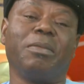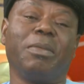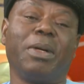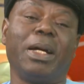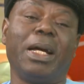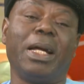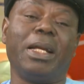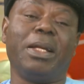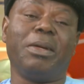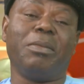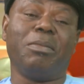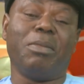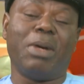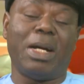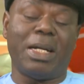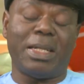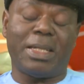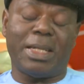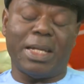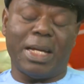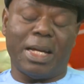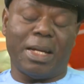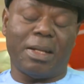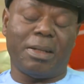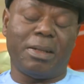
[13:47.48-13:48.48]
By
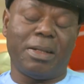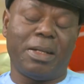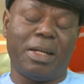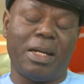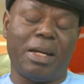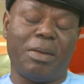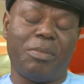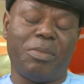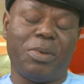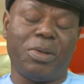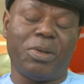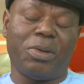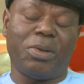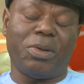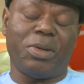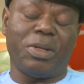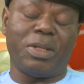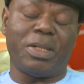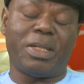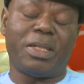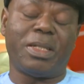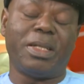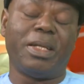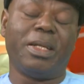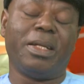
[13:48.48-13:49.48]
NIMASA, yeah,
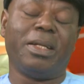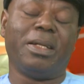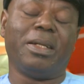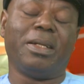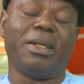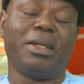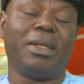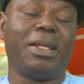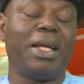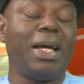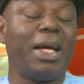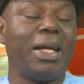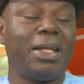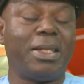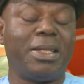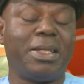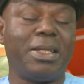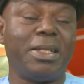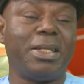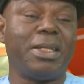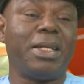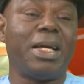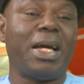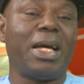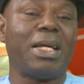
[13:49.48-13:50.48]
because that
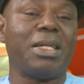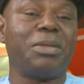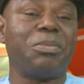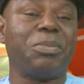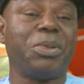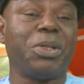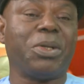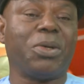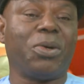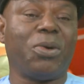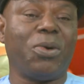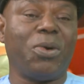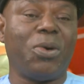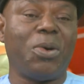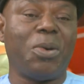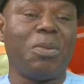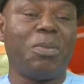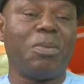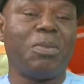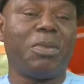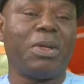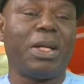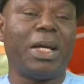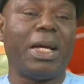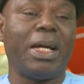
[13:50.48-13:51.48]
thing has
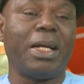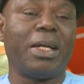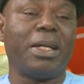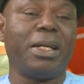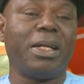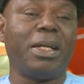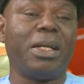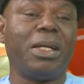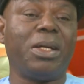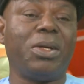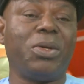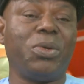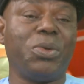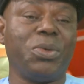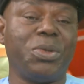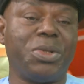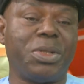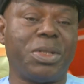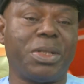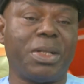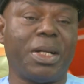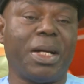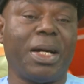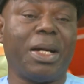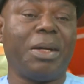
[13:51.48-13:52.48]
become like a
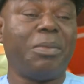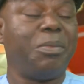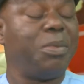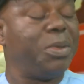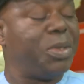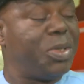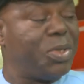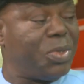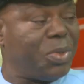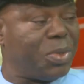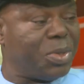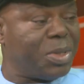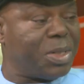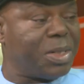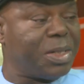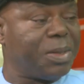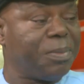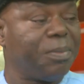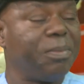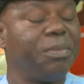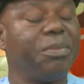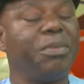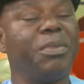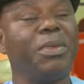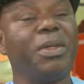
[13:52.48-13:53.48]
huge albatross.
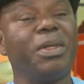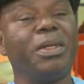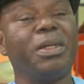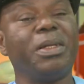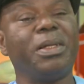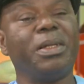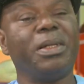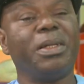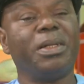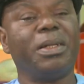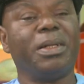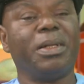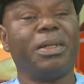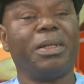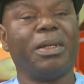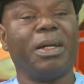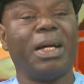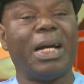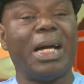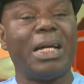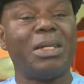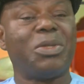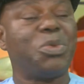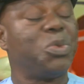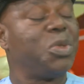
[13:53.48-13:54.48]

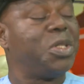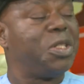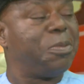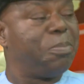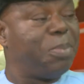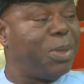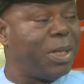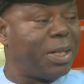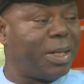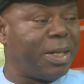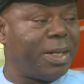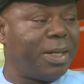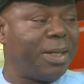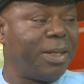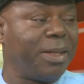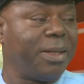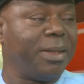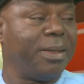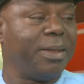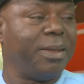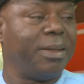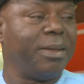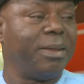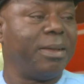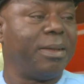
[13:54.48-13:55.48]
As we speak,
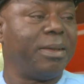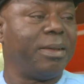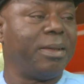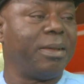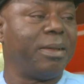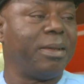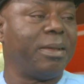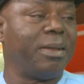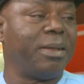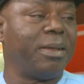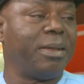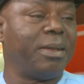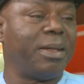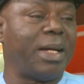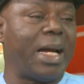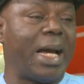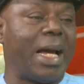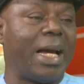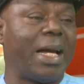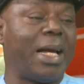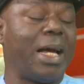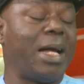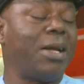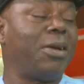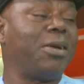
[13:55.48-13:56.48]

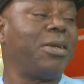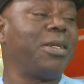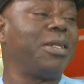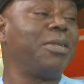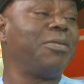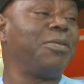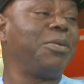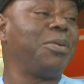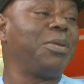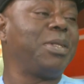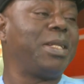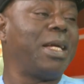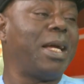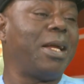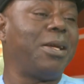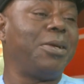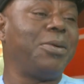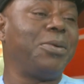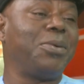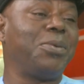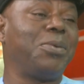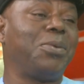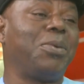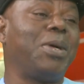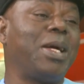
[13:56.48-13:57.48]
I cannot even tell
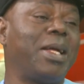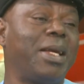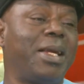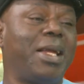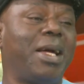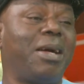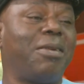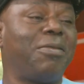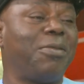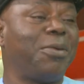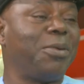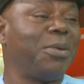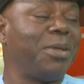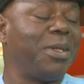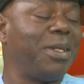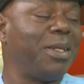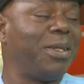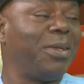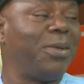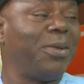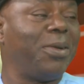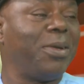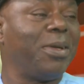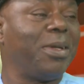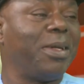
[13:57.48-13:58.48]
you where that
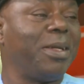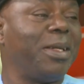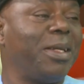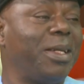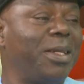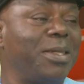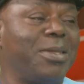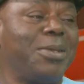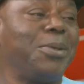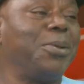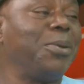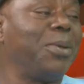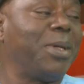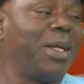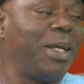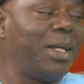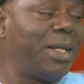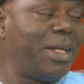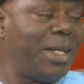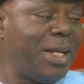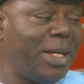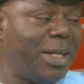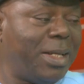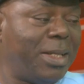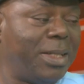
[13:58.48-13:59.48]
floating dock is
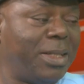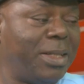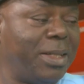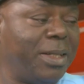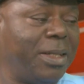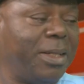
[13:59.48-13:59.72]
located.